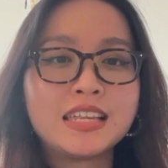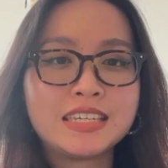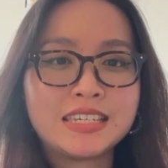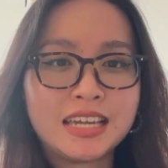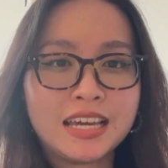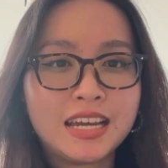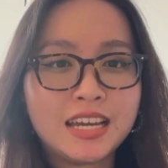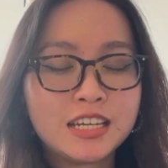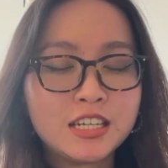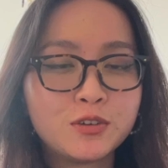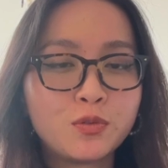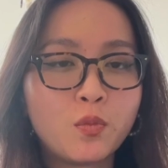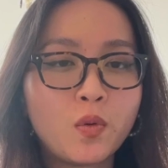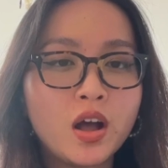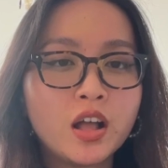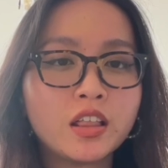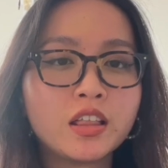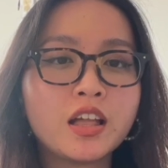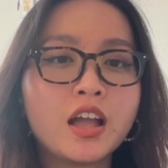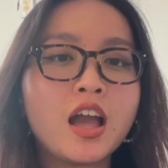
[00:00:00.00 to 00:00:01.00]
Second
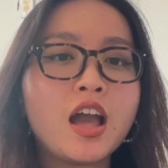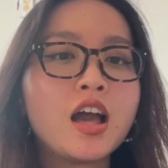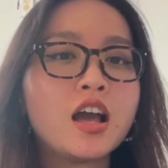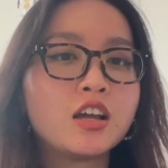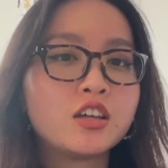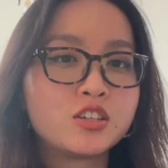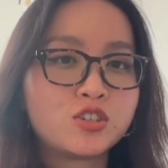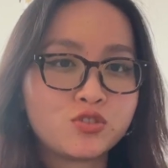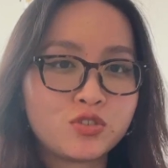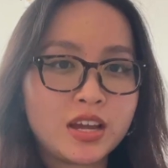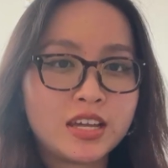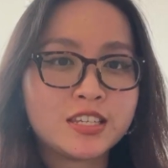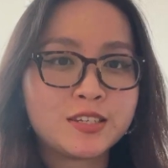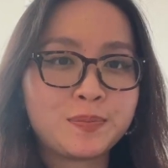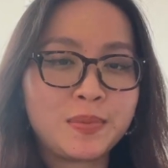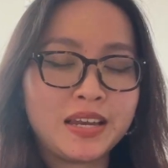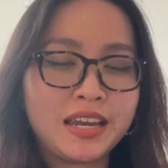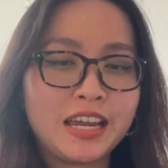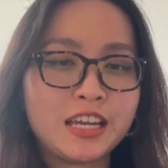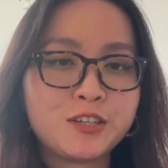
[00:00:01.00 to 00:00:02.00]
one,
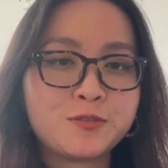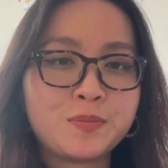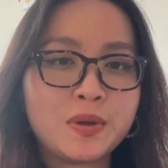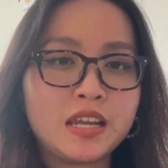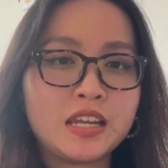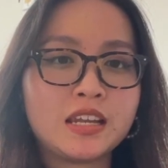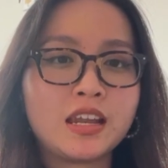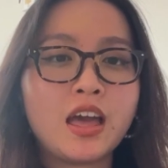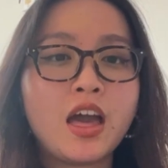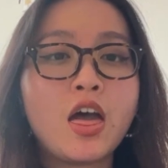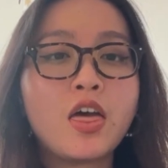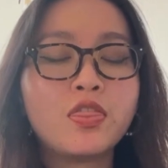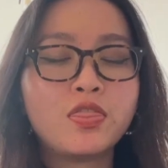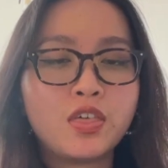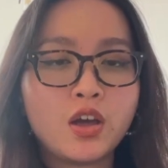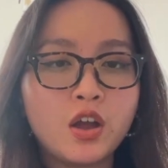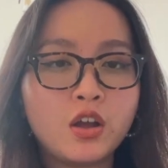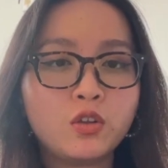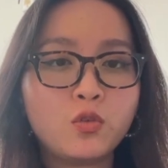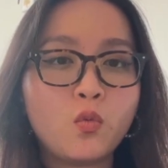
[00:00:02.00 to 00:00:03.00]
stress management.
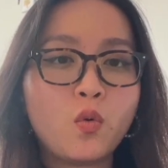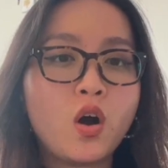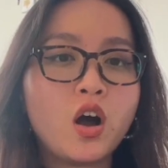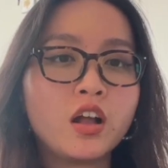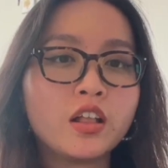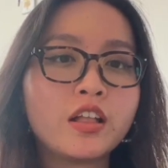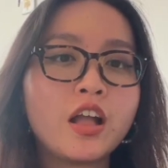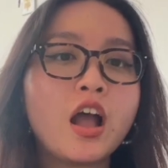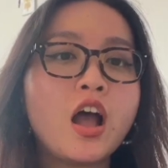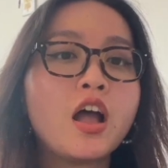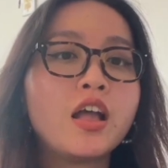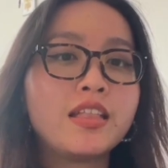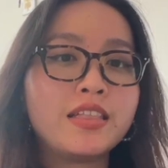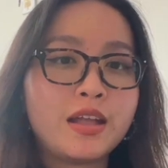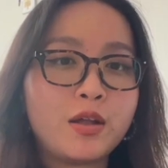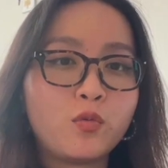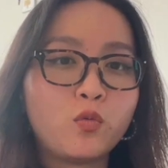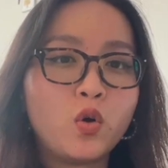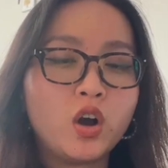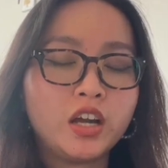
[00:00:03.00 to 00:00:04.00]
Third one,
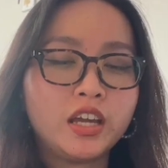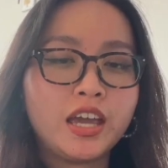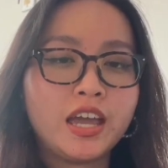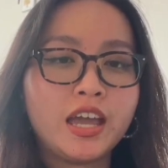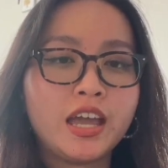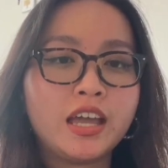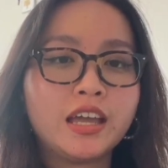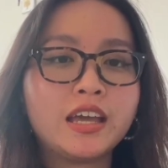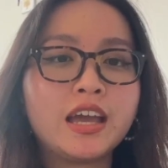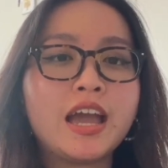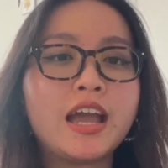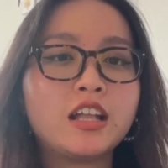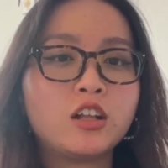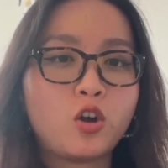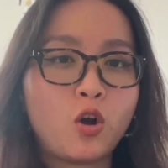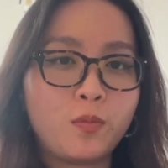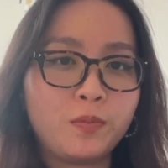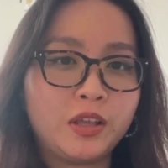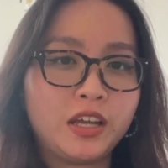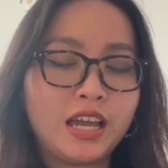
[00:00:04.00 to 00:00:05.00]
networking
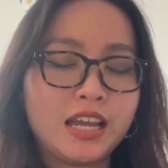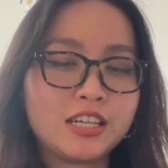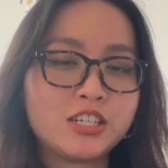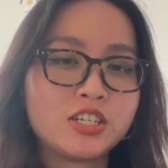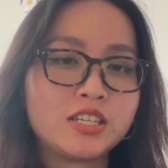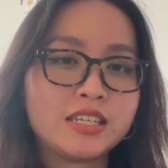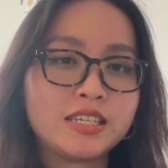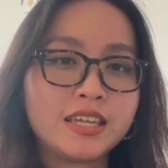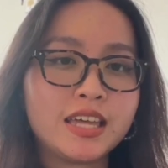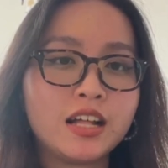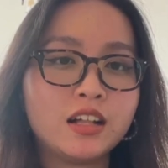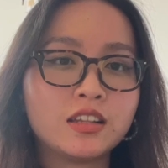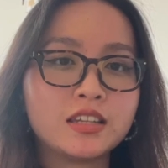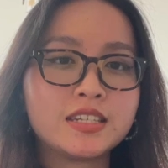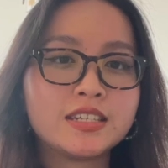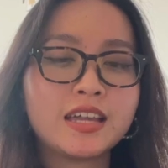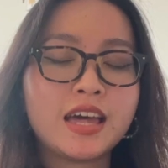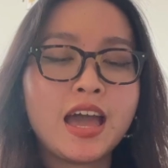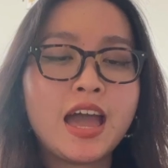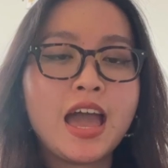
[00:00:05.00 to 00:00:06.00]
and communication
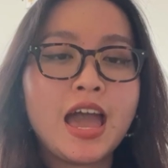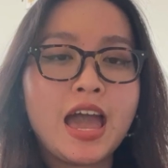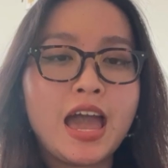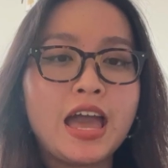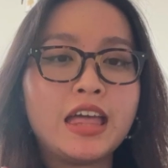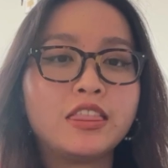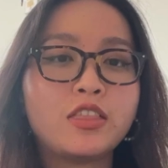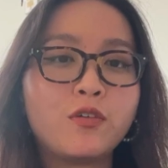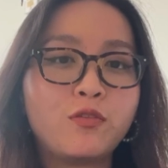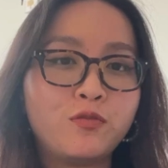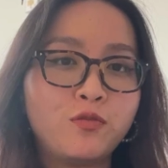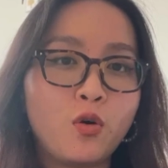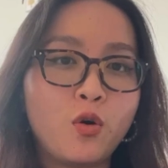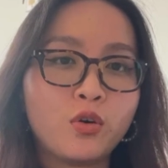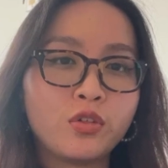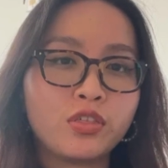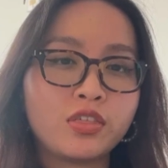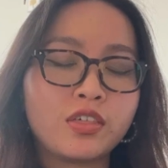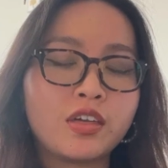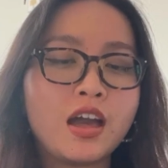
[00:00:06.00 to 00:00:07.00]
skills. And the
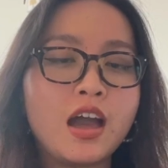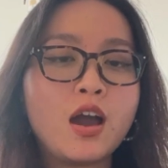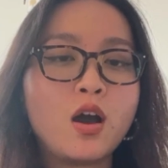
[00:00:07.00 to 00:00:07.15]
fourth,